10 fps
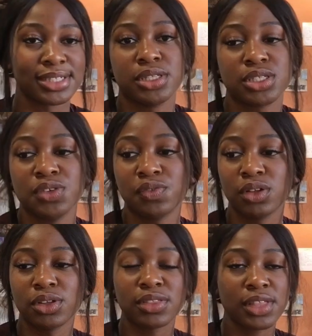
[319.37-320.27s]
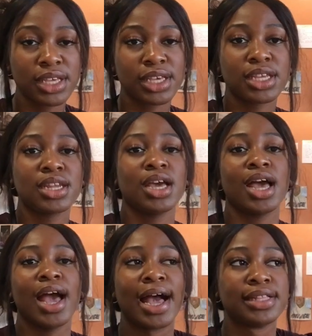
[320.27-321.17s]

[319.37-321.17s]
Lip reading: So you've done the thinking and